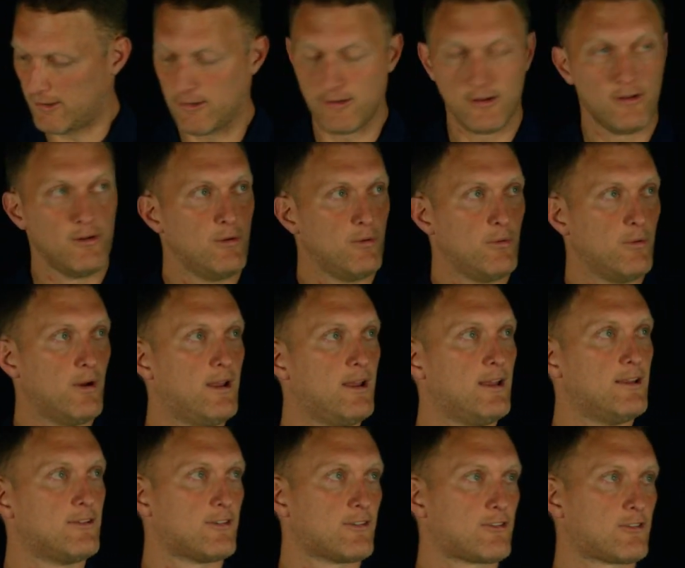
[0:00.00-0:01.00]
to do
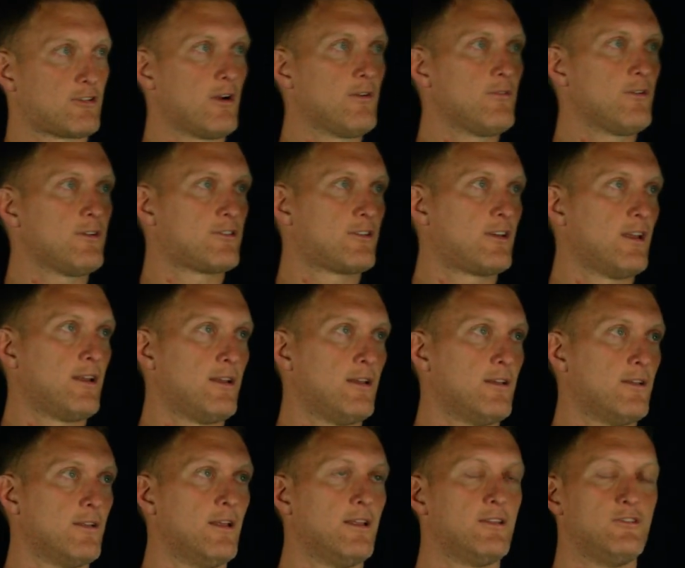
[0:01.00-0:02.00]
is the server is going
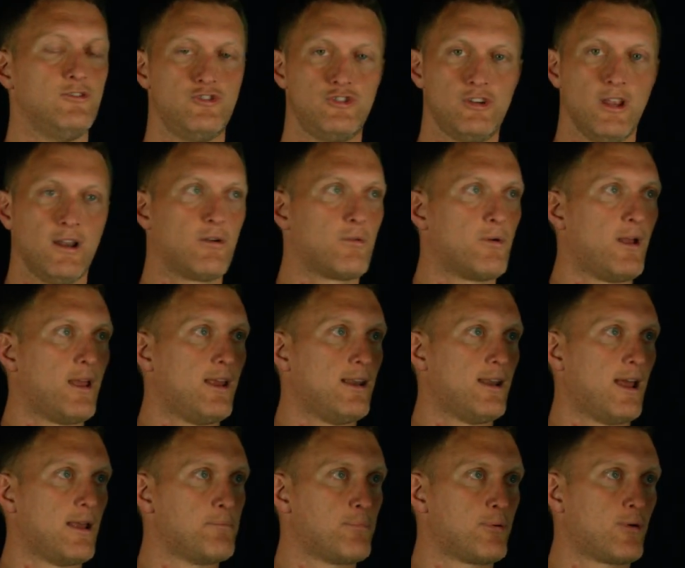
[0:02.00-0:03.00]
to generate
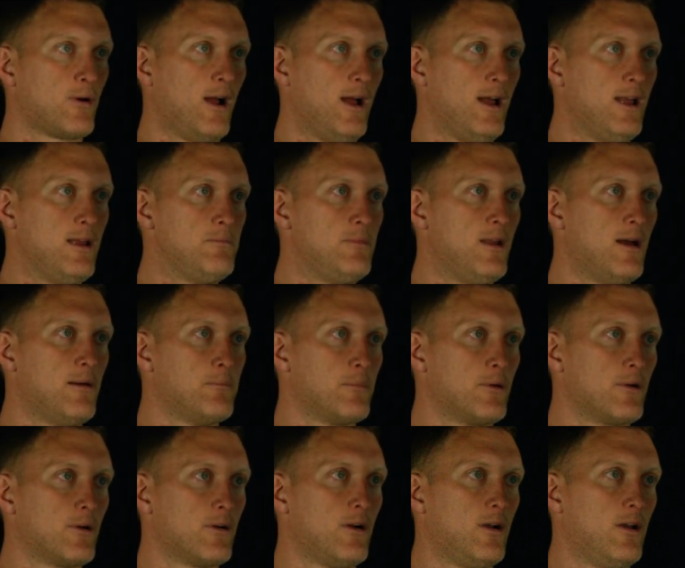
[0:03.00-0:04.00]
a prime
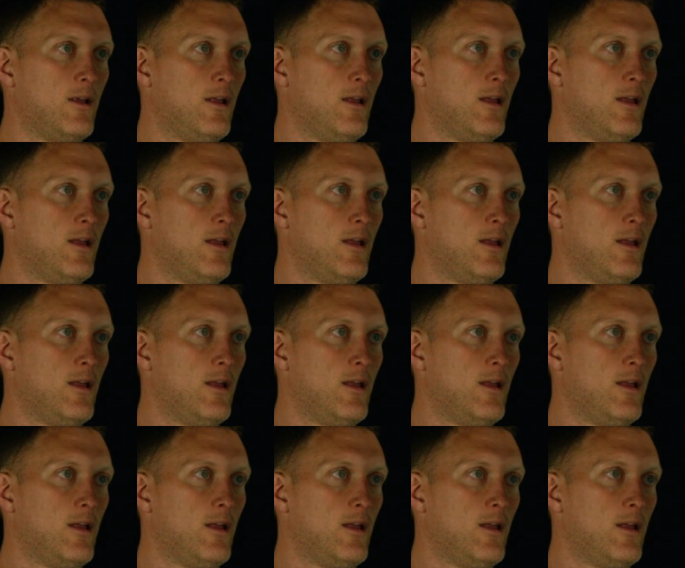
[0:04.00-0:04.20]
number.